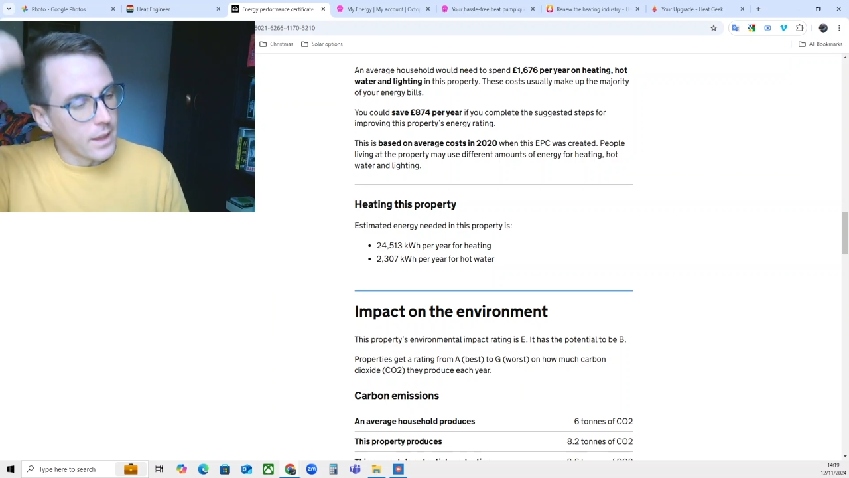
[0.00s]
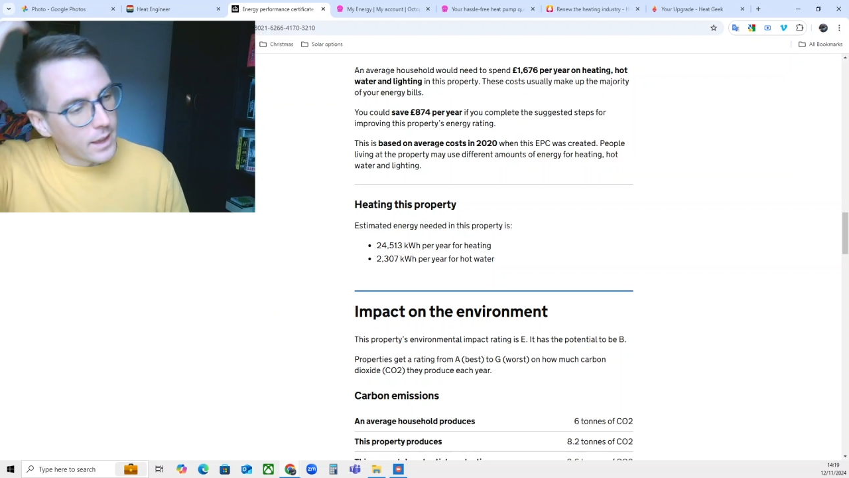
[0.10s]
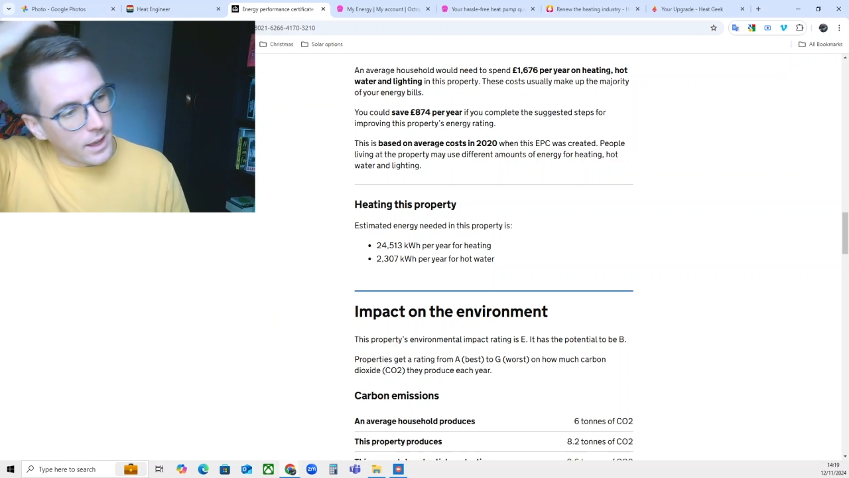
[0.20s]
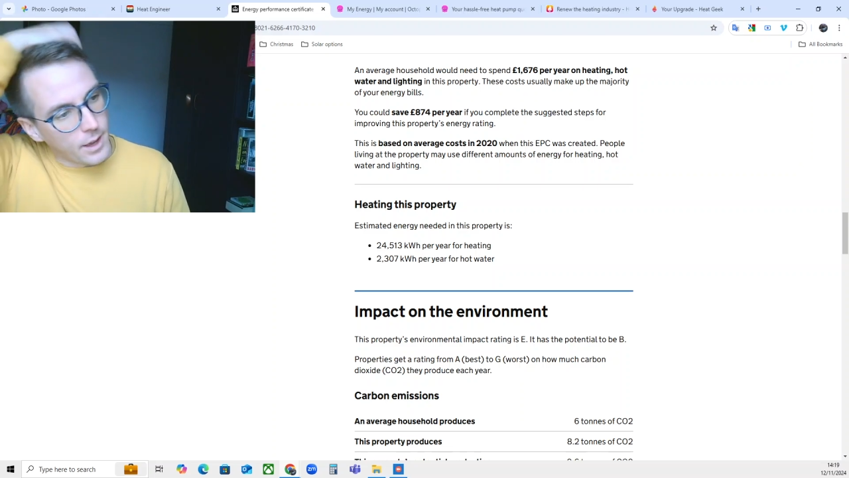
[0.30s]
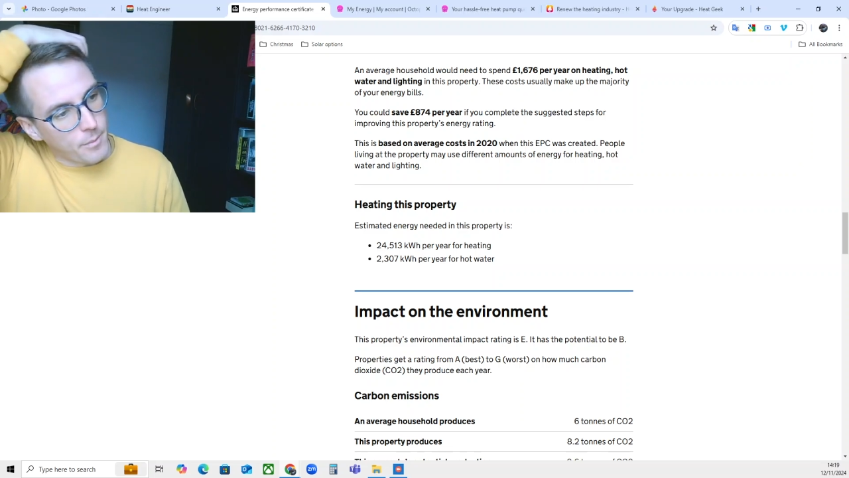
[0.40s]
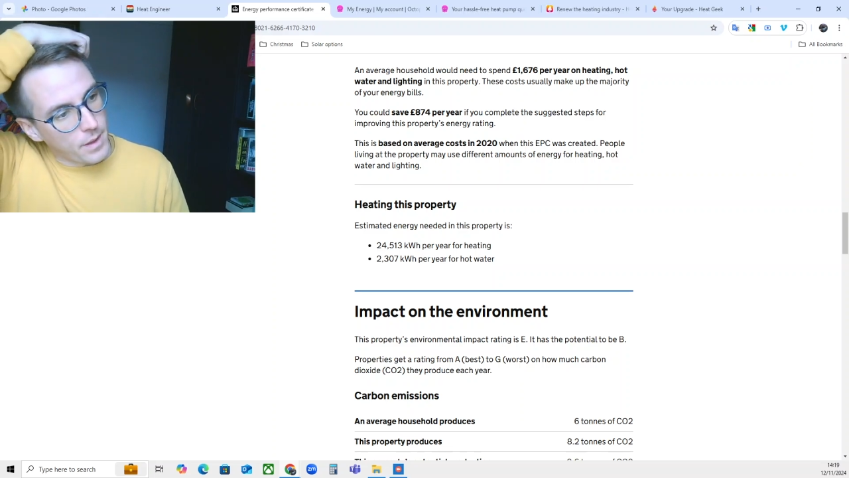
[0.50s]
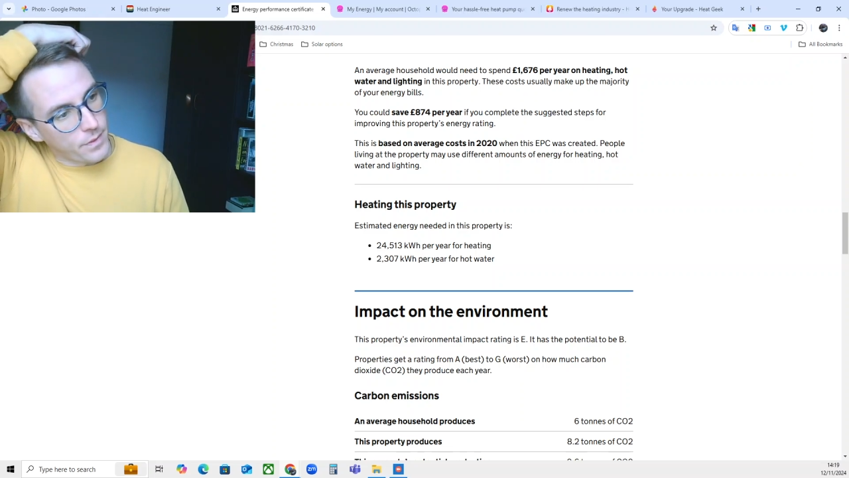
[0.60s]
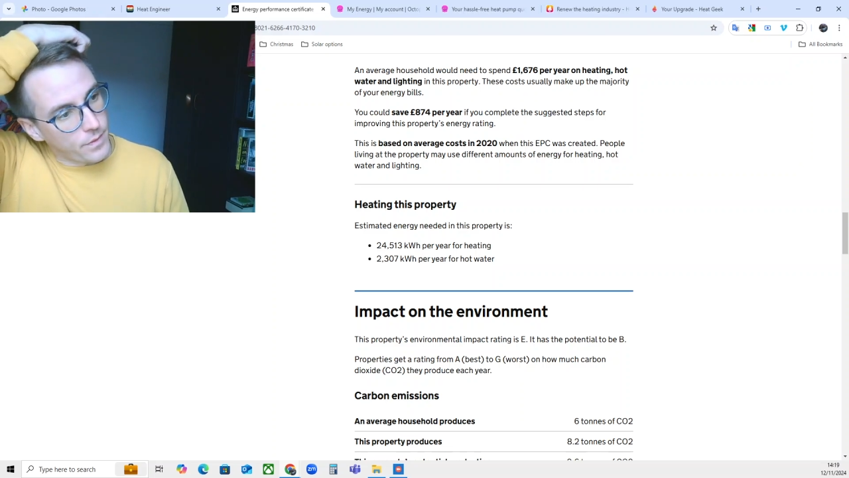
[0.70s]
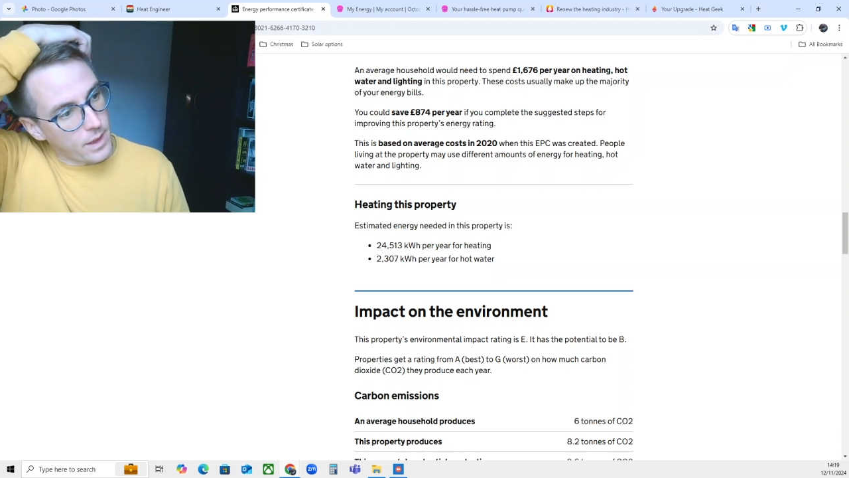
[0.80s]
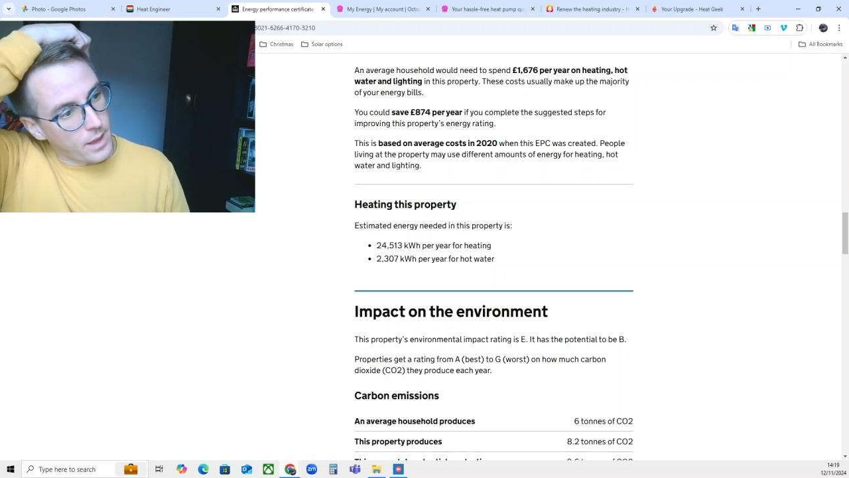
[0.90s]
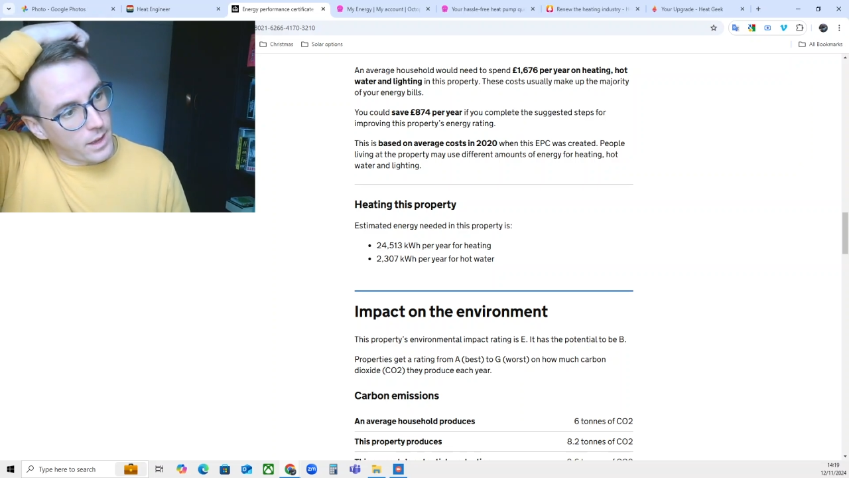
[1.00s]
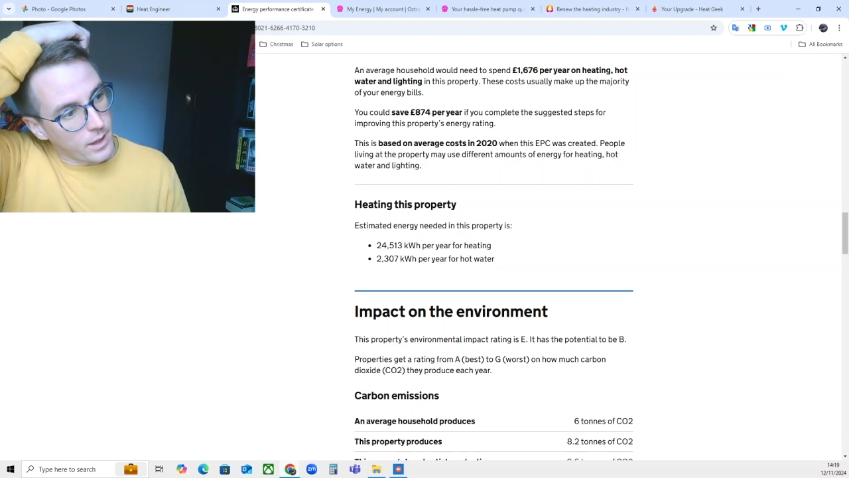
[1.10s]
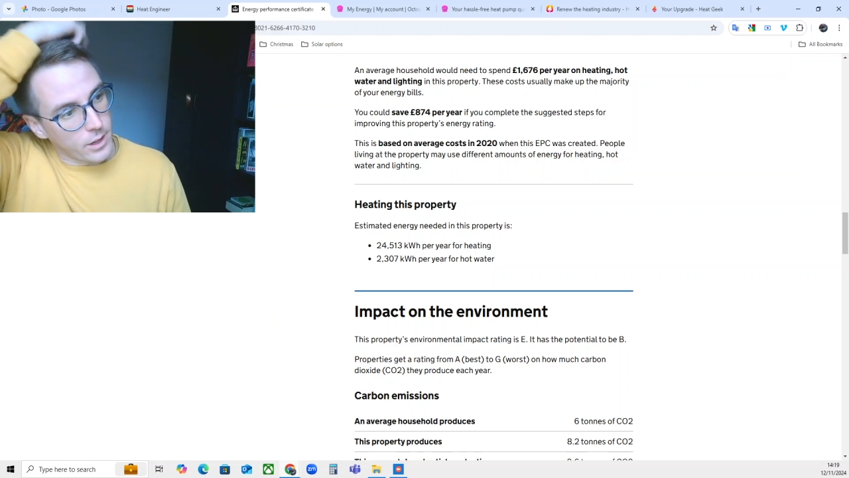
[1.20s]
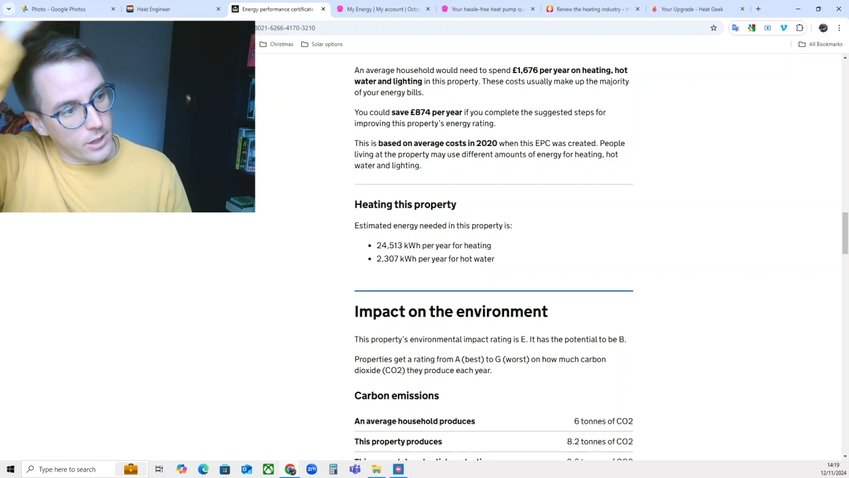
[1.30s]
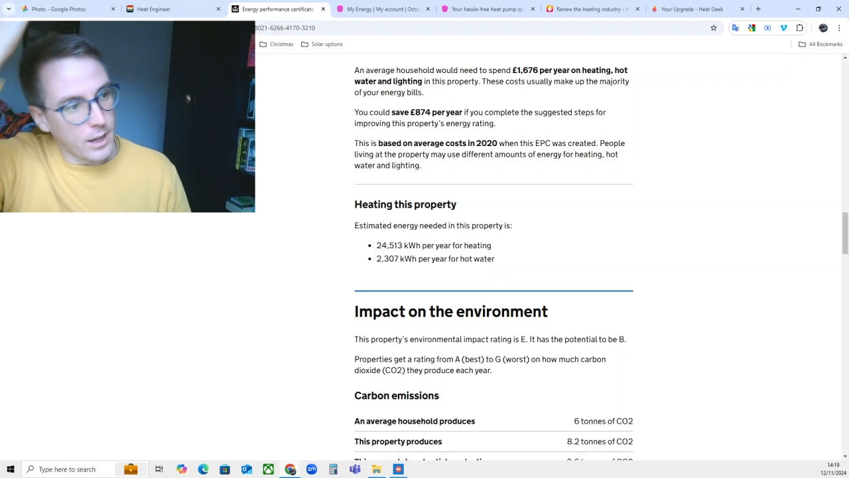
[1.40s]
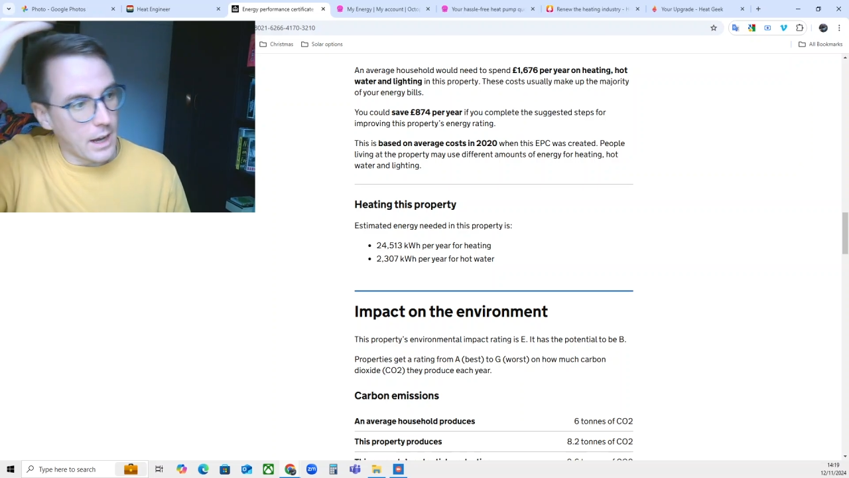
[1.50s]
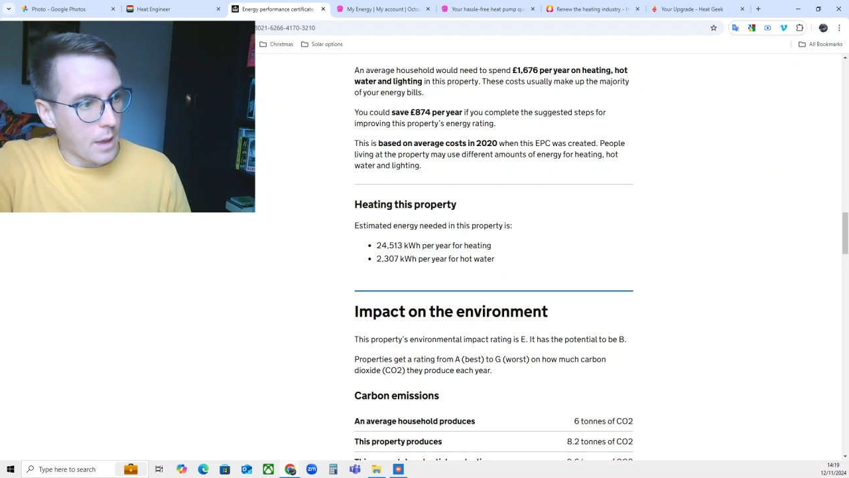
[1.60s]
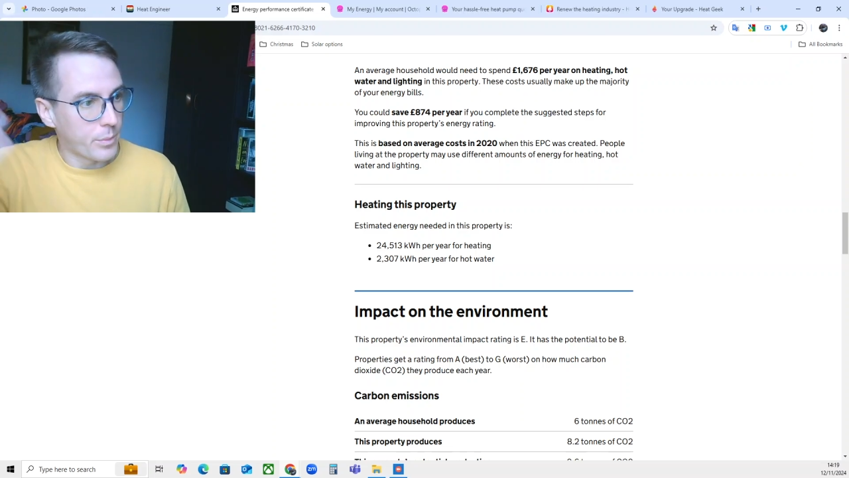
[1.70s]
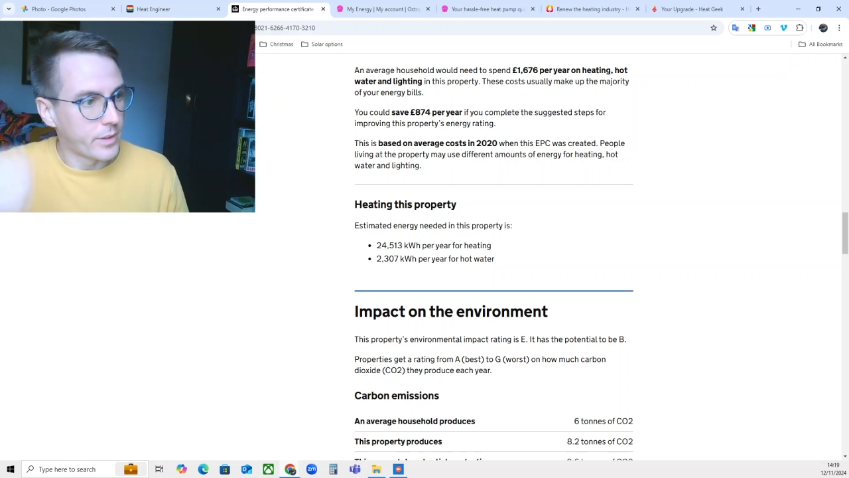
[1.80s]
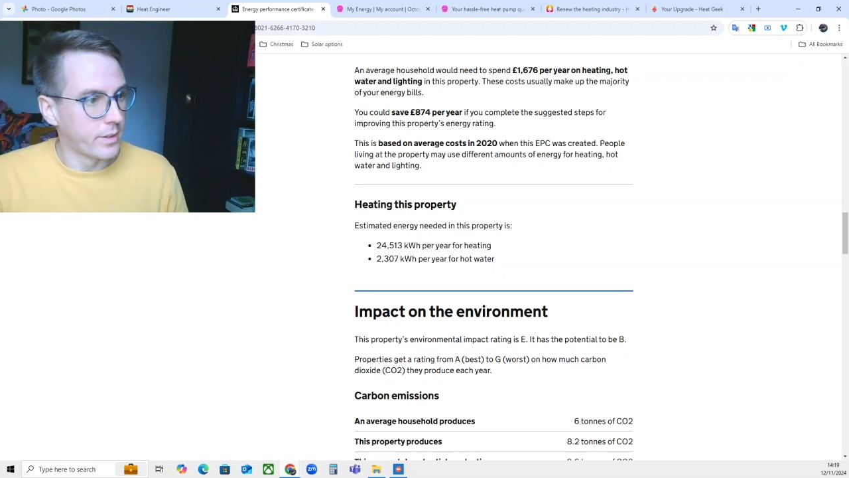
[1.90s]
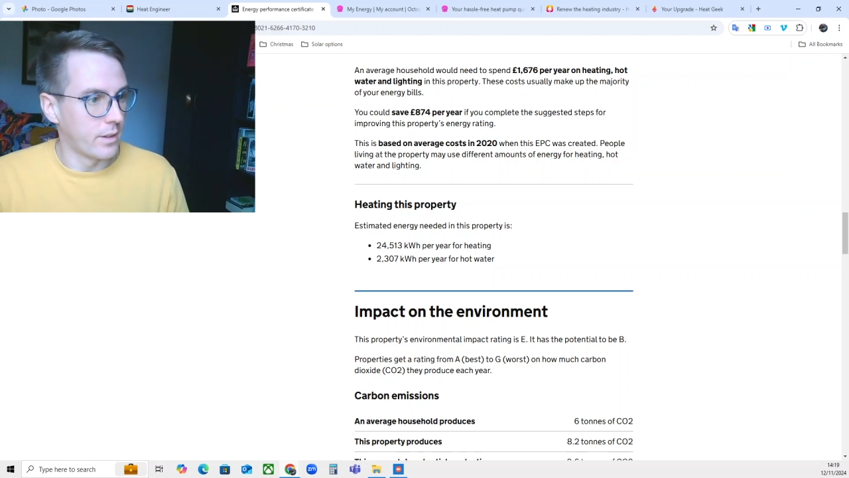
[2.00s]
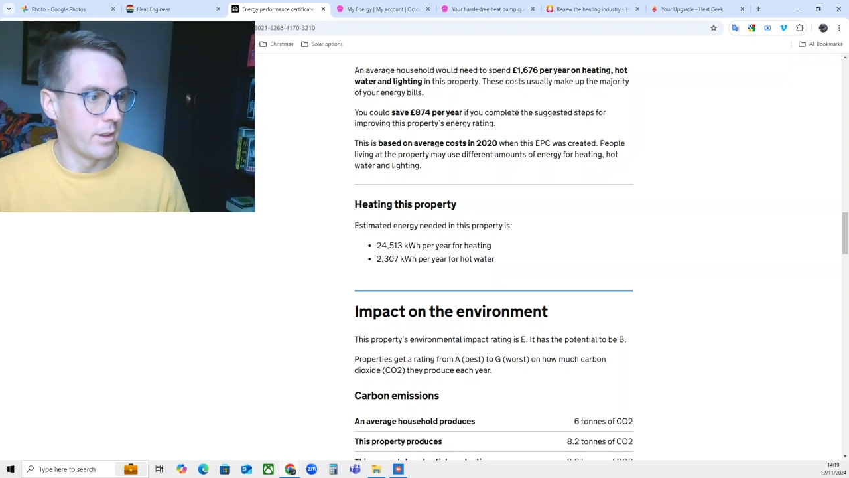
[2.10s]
and they're going to collapse